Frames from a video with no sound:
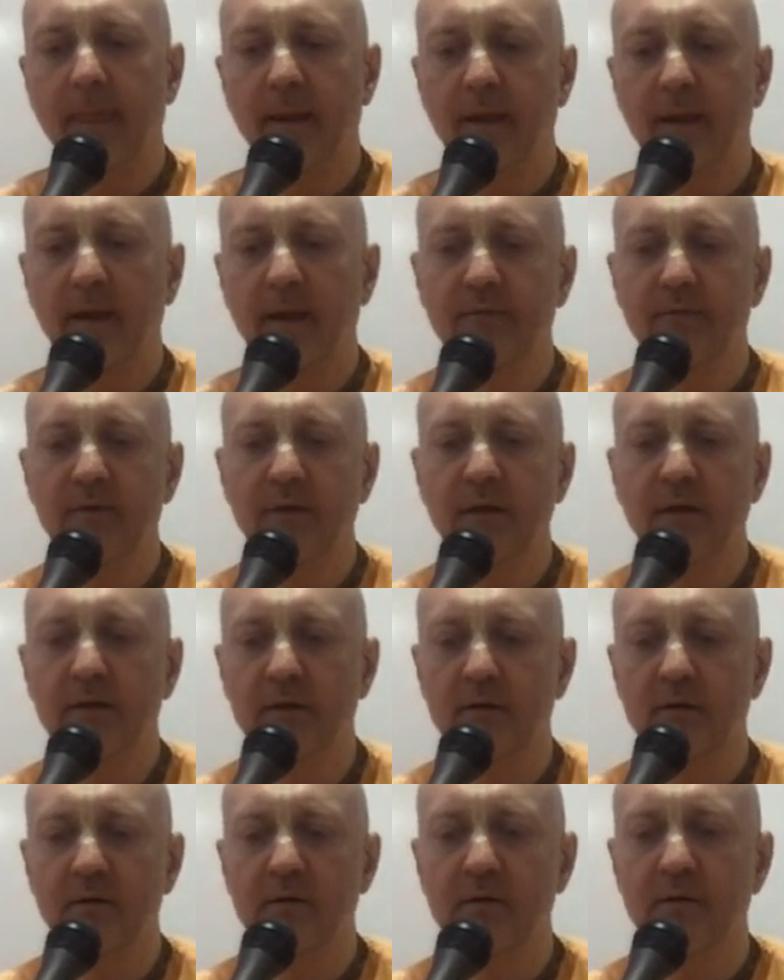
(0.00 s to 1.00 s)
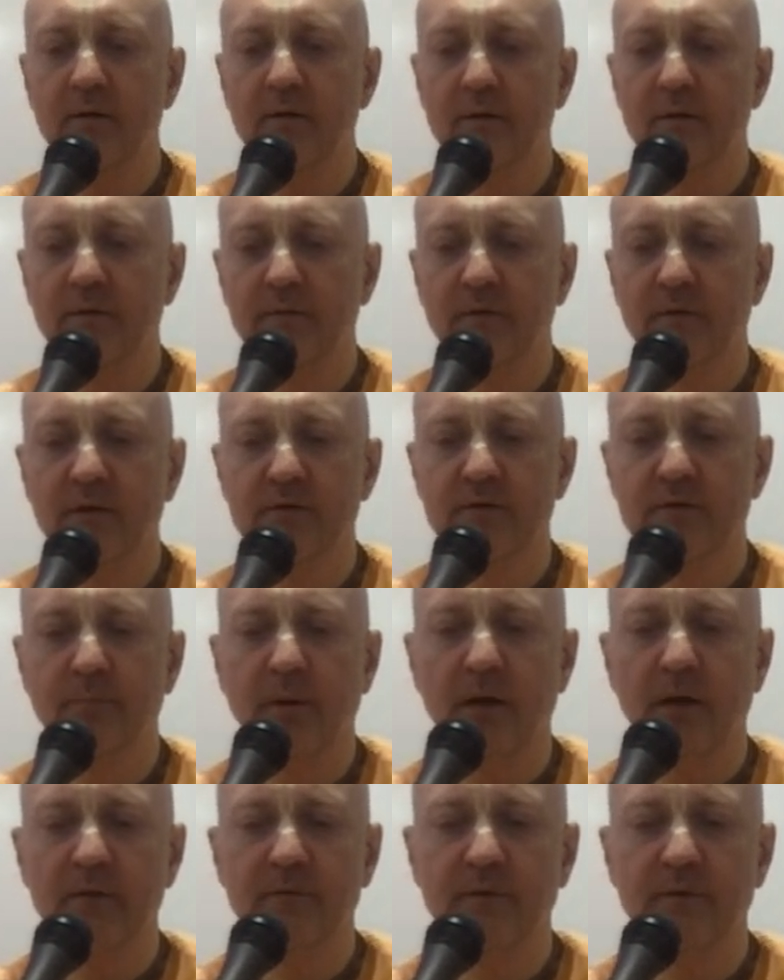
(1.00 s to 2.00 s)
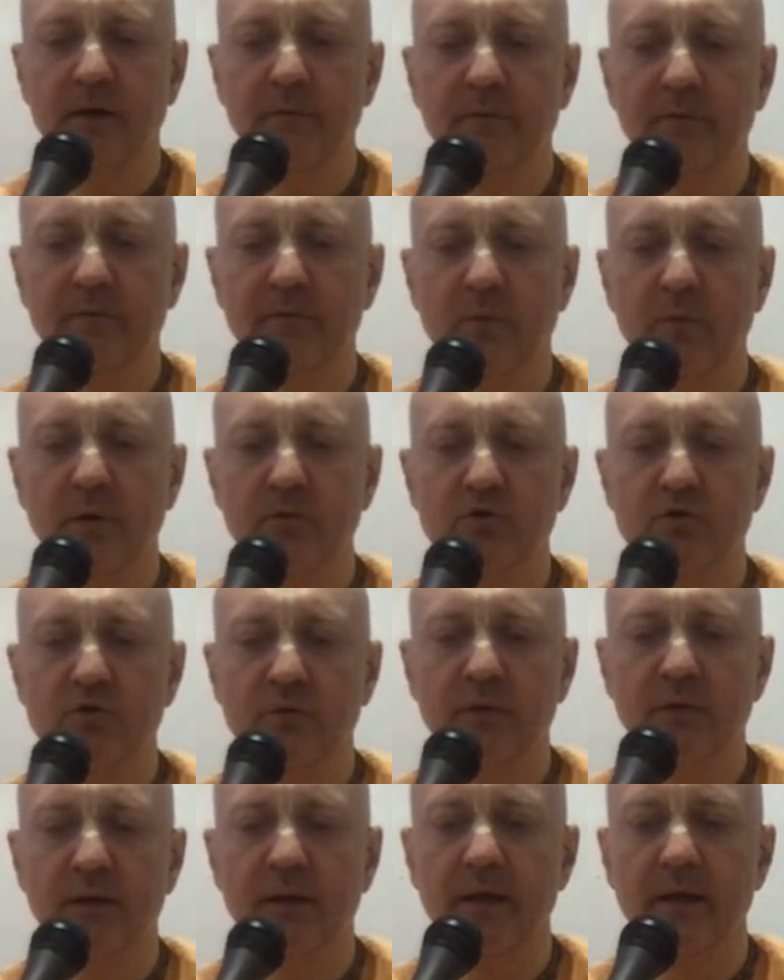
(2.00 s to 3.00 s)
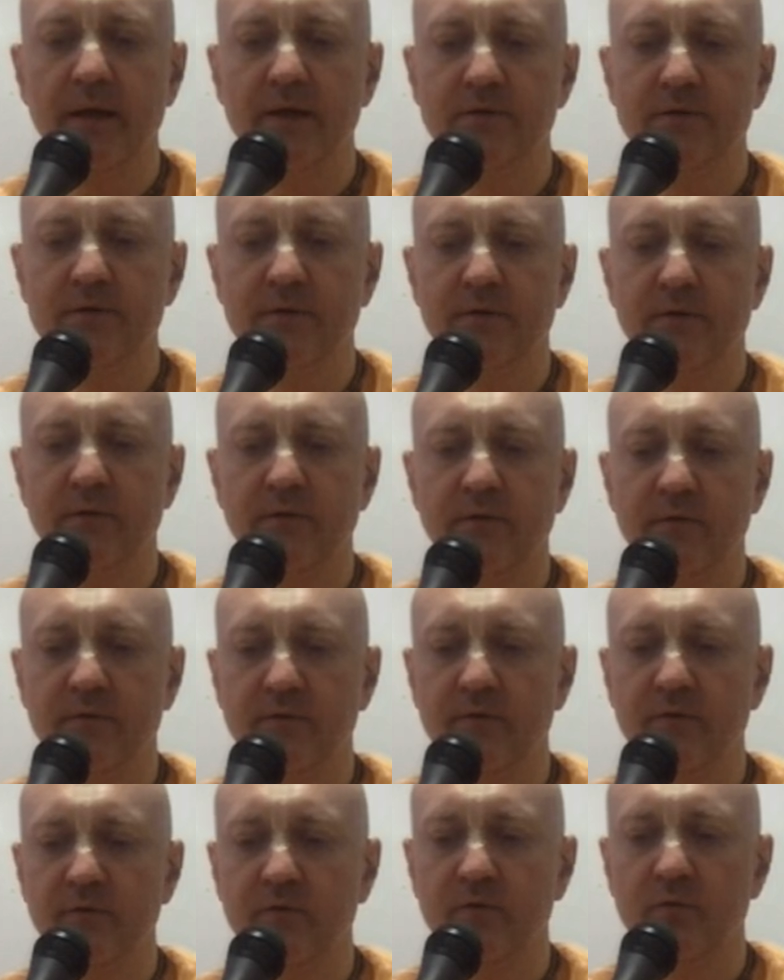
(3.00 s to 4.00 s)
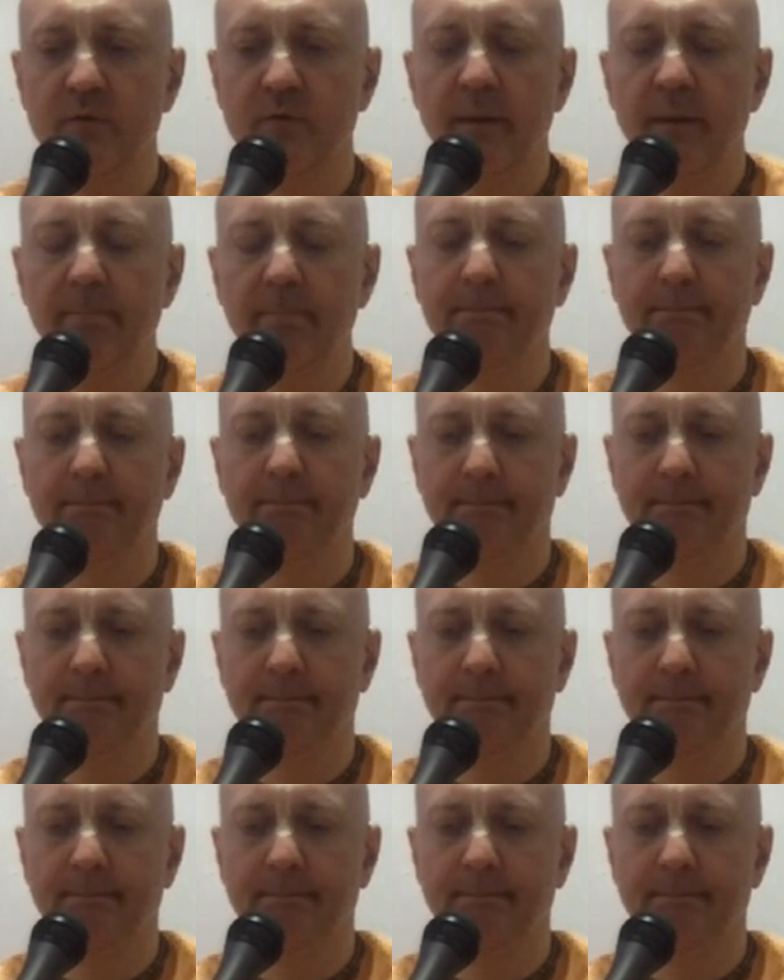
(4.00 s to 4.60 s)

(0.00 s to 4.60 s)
Having heard such pastimes, one should engage in service to Him.